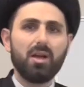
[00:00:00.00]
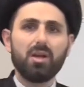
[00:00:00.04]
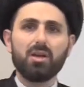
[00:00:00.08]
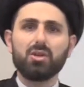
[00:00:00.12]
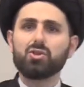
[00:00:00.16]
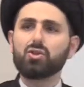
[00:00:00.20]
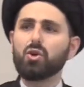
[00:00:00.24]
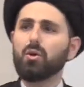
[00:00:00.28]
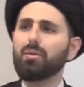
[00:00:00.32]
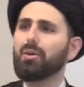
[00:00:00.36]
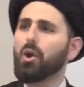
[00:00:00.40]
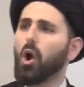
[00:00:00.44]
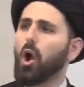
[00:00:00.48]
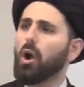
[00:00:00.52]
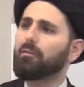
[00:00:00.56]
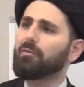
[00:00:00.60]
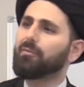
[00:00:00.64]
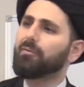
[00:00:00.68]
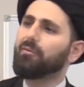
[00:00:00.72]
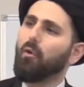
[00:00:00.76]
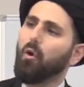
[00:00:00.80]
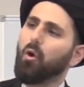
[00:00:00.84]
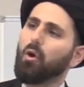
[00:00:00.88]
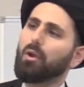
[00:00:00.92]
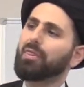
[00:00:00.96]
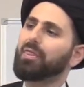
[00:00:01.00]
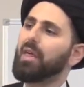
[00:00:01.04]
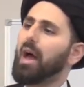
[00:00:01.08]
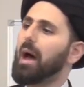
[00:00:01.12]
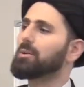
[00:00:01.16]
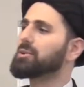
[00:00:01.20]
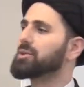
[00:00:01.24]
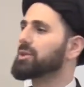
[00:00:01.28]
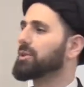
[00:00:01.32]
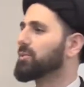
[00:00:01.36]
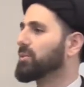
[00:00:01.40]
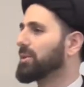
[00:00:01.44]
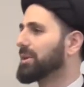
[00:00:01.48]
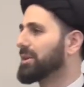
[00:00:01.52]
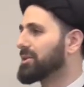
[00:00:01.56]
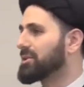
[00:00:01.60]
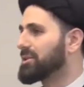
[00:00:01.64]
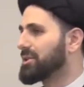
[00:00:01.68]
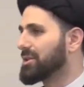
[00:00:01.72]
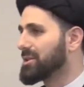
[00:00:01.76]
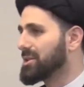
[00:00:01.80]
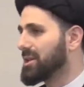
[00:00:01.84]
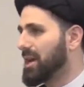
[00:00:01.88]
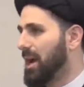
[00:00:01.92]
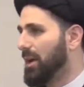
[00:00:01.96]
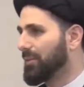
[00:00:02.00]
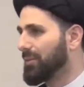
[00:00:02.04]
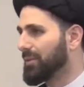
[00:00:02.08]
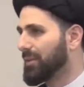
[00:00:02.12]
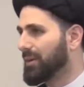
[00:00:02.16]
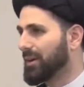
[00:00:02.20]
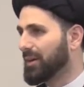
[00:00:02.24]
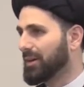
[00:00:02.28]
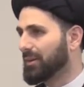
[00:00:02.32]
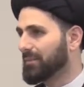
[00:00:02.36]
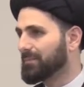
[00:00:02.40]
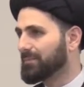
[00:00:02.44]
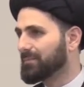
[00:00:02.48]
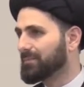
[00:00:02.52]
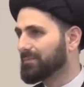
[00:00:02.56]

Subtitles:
So there are 4,000 religions out there.